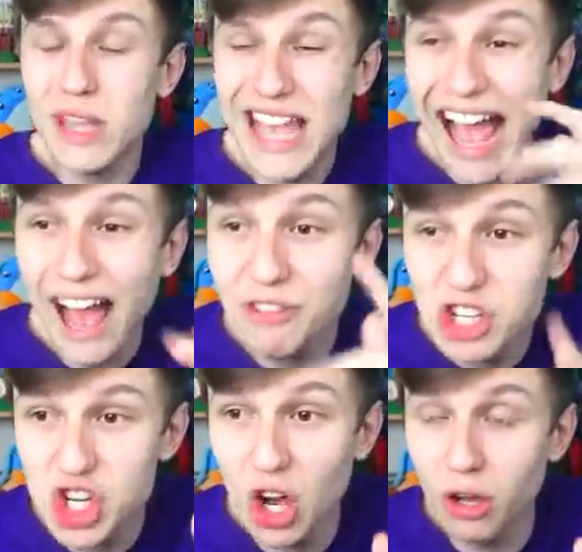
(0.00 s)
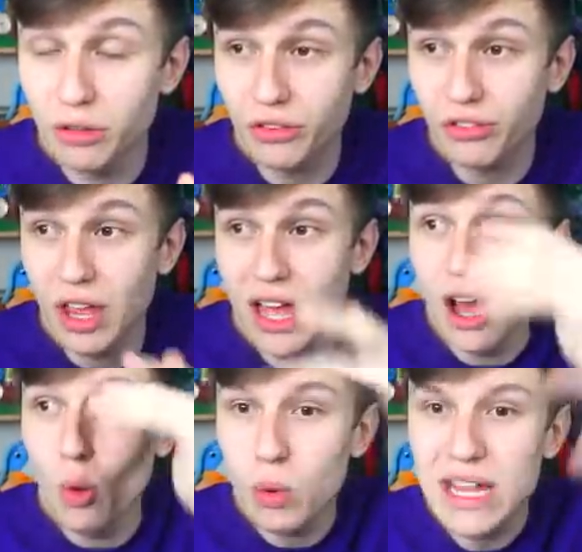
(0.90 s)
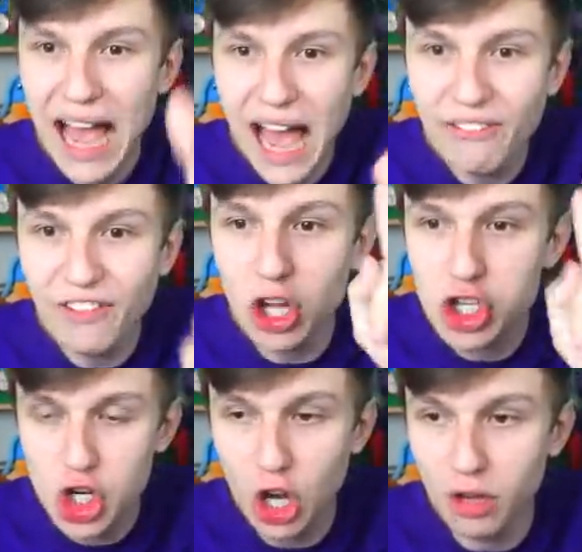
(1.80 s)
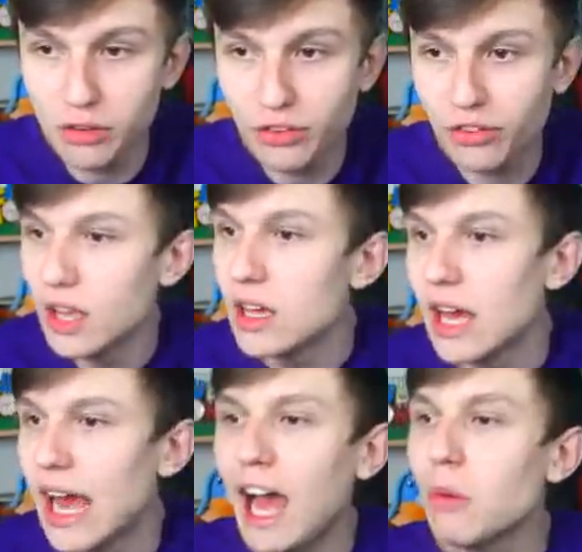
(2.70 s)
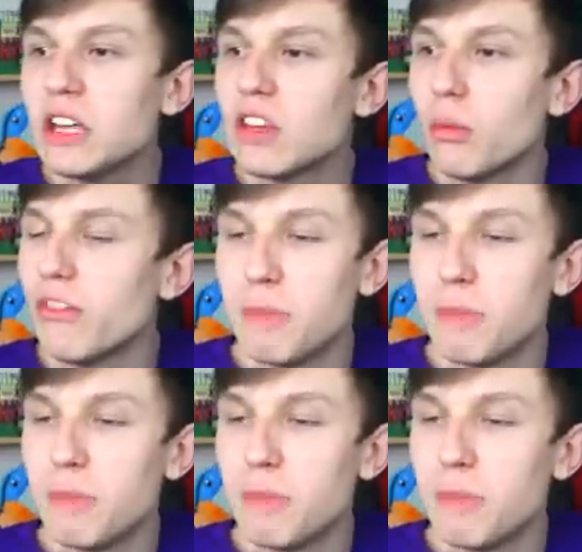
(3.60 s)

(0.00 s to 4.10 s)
we have a chance. We have a chance. And we don't with